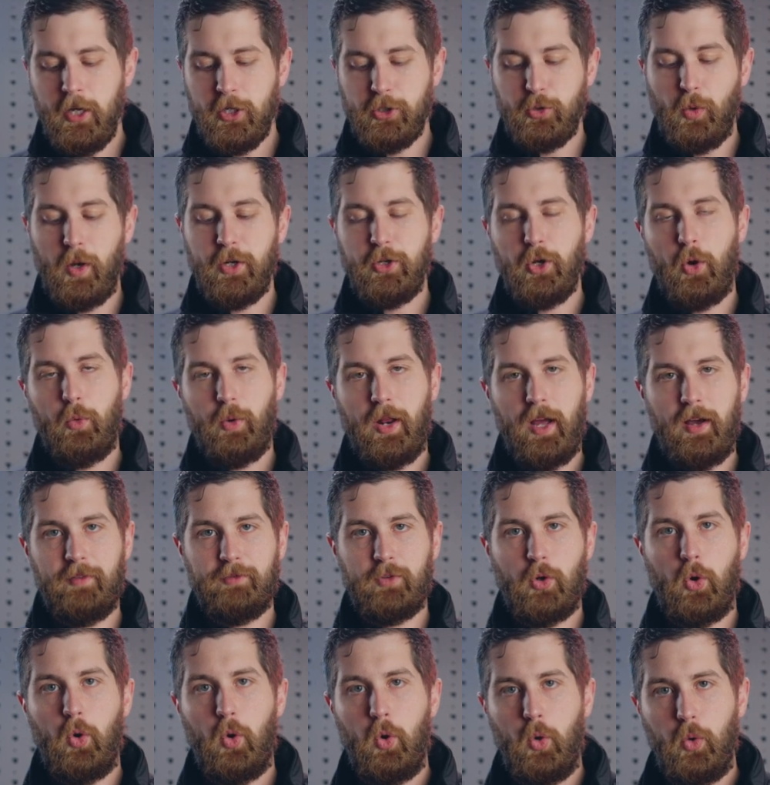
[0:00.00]
So I don't
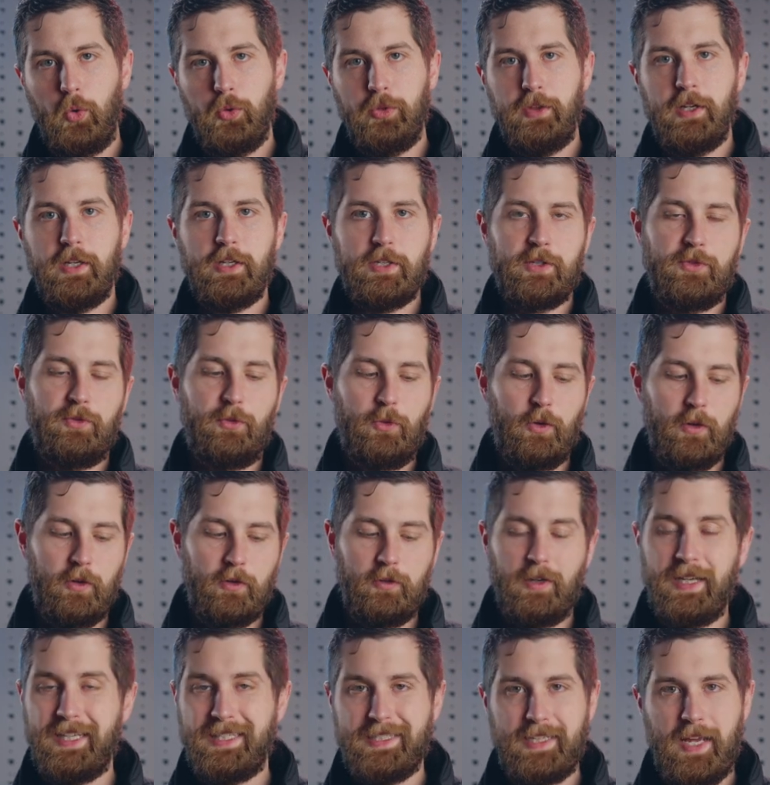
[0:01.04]
have to hold this
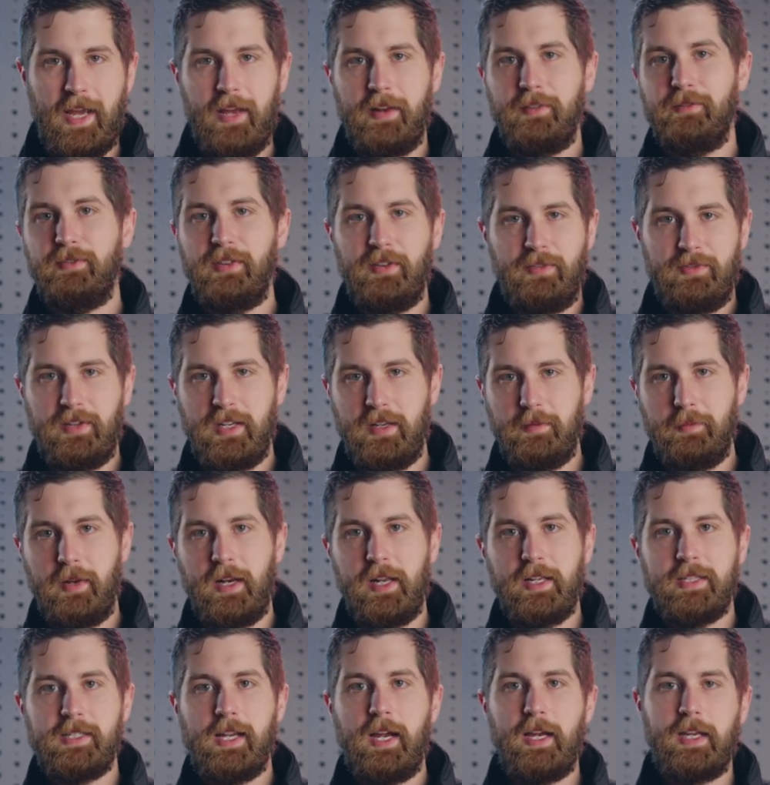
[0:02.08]
for like ten, fifteen
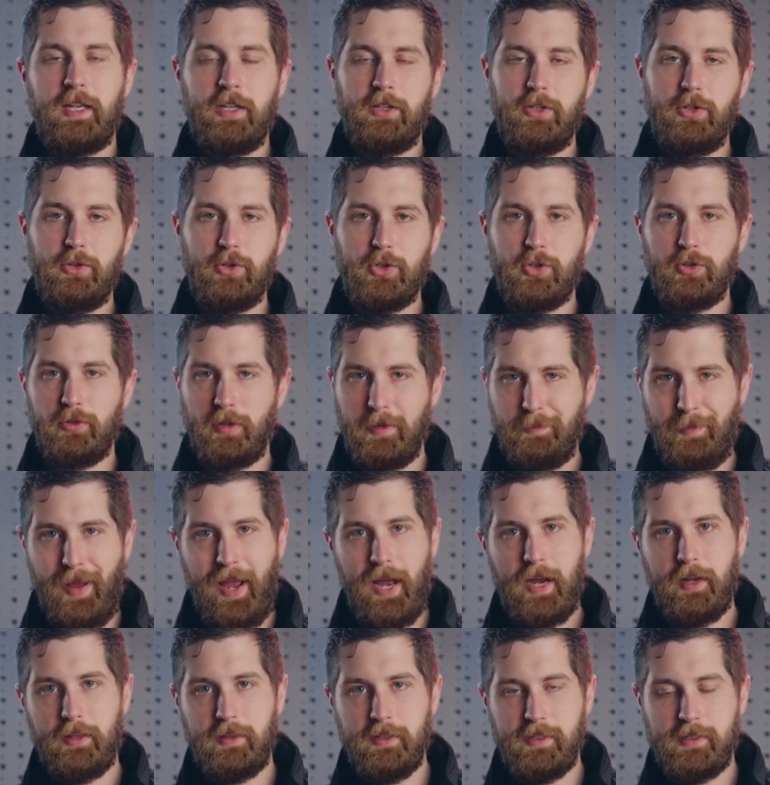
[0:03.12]
minutes. I can usually
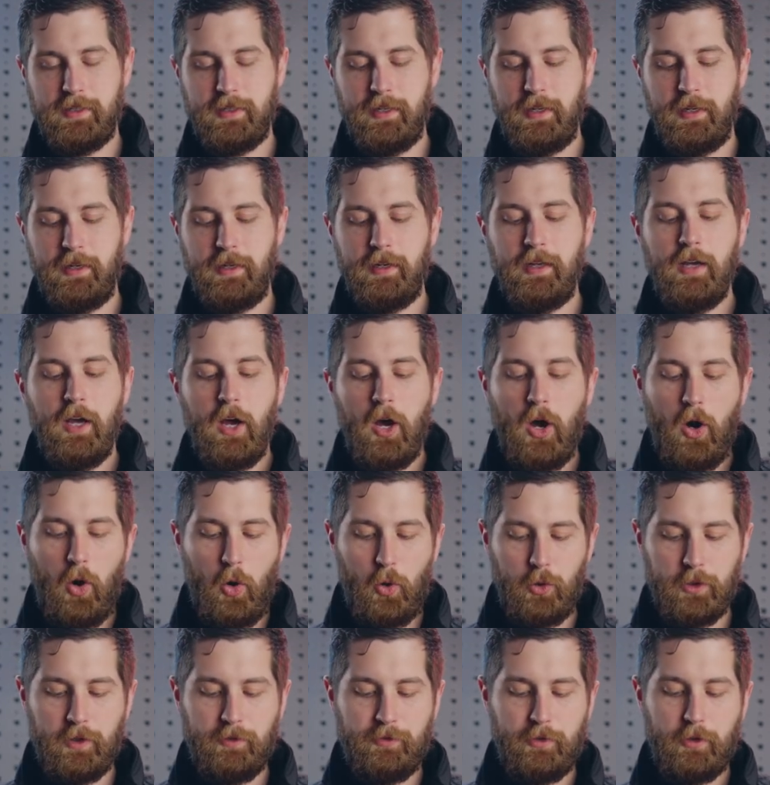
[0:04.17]
pack this in,
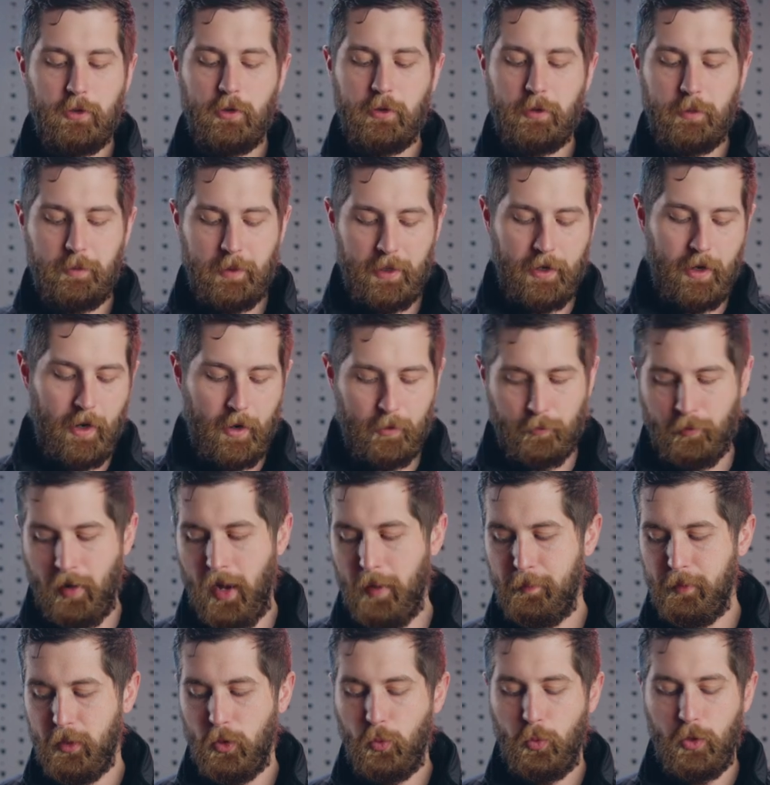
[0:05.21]
hold it for a little bit, and
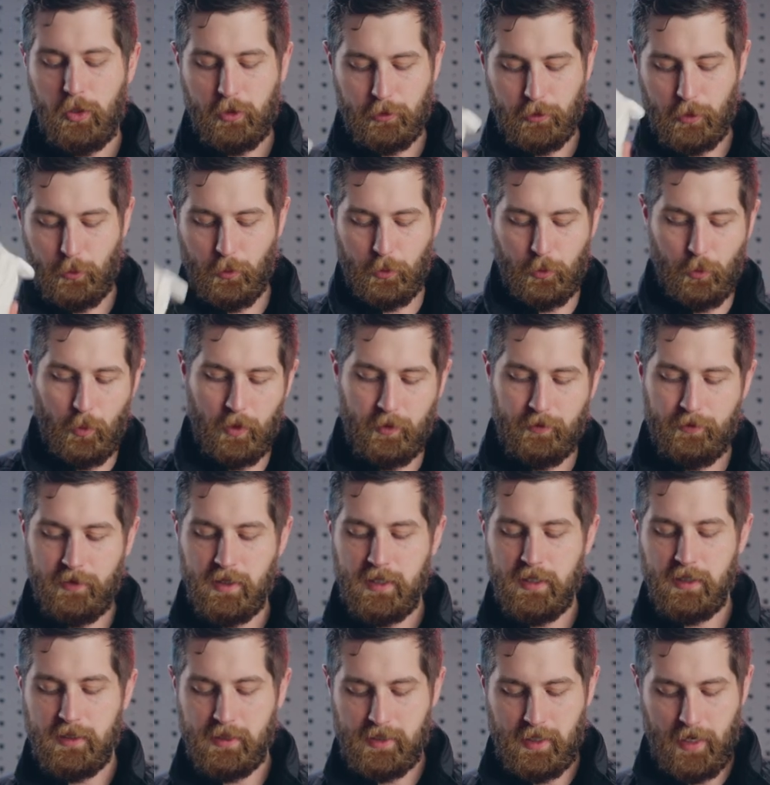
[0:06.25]
wrap it quickly with one of
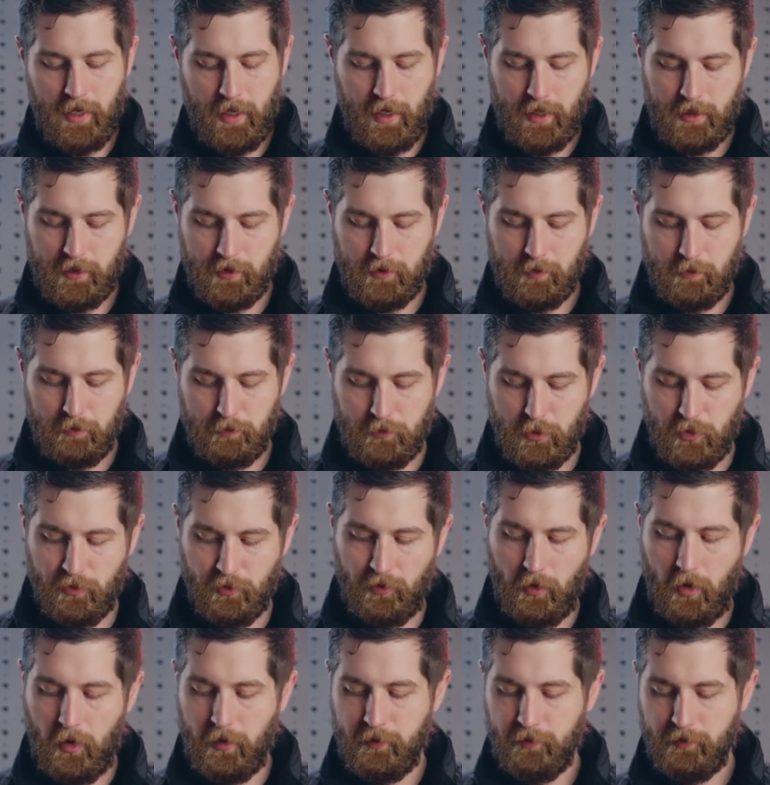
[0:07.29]
these and
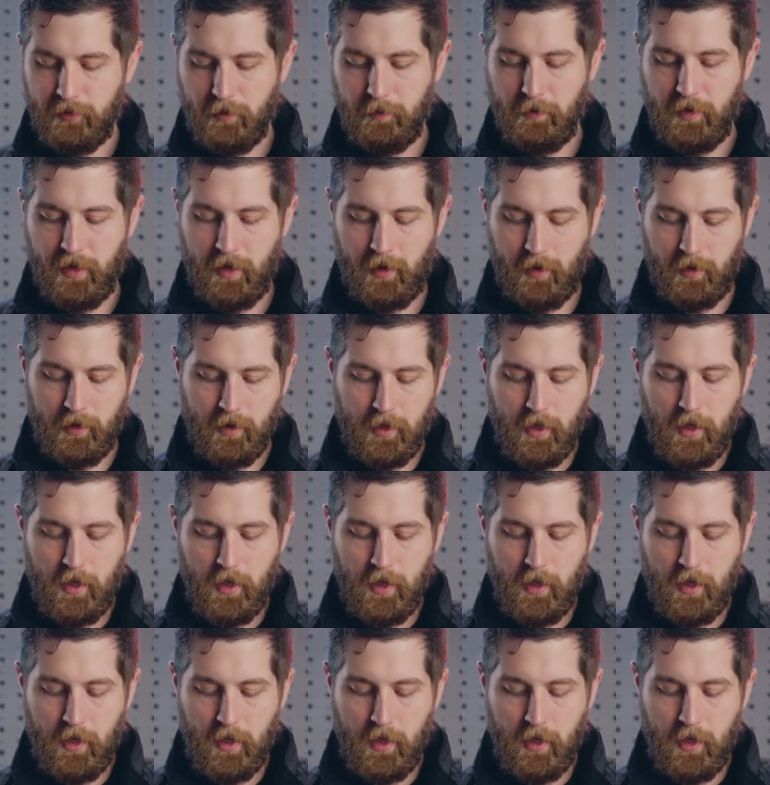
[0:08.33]
move on from there.